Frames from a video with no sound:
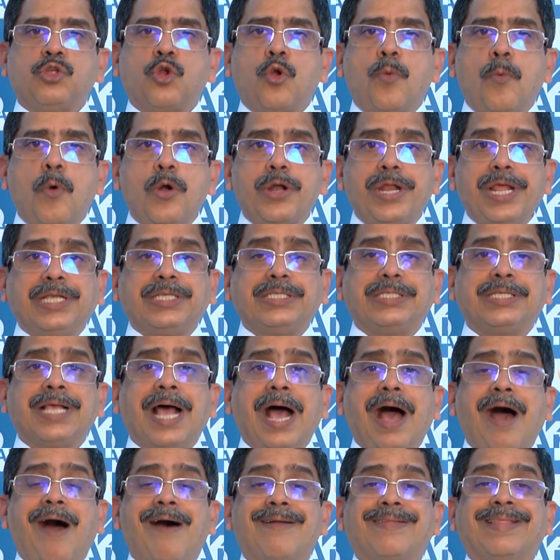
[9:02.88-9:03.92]
robotics
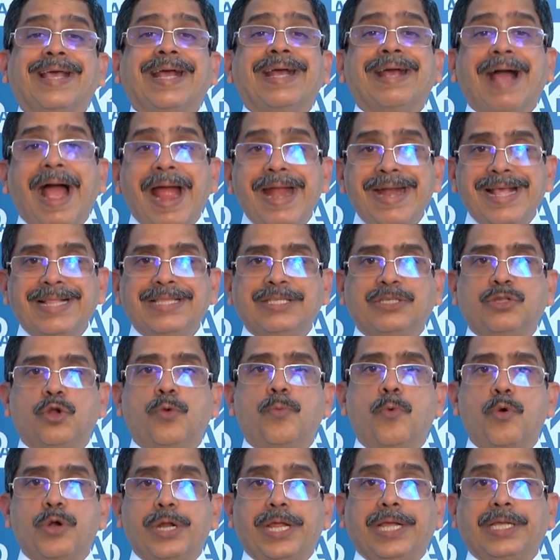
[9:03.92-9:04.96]
are the guidance
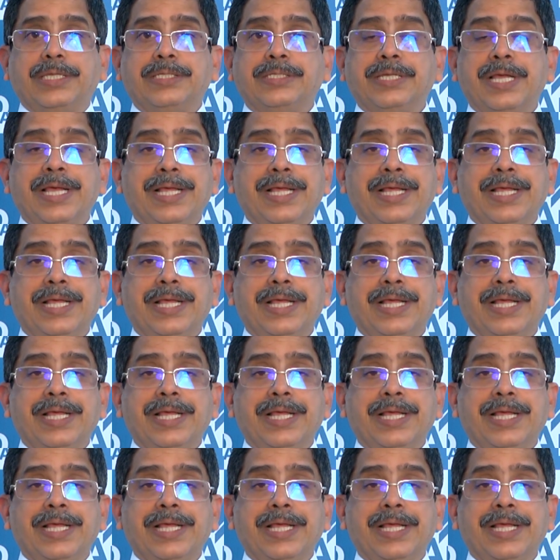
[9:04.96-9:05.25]
robotics.